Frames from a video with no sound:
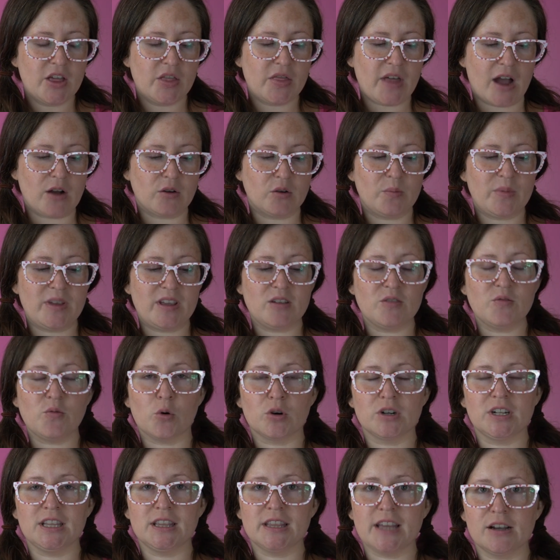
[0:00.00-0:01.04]
that would be
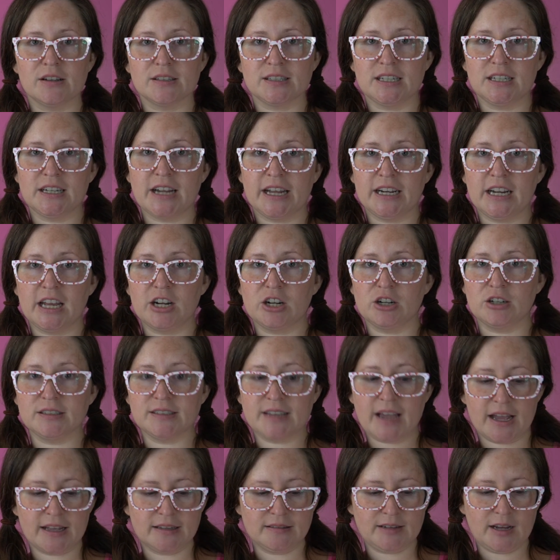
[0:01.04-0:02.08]

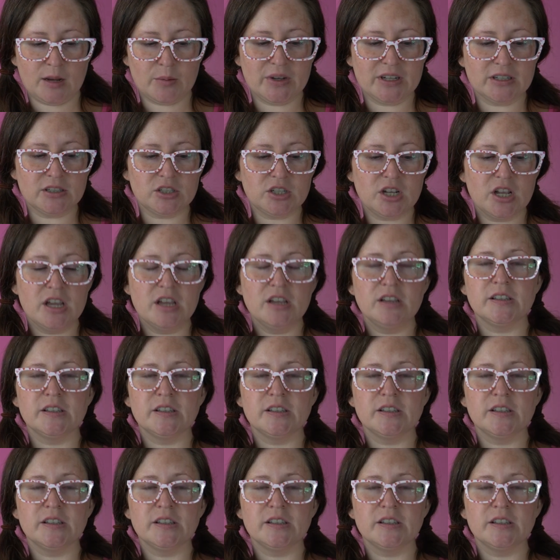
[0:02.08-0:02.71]
14,910 damage.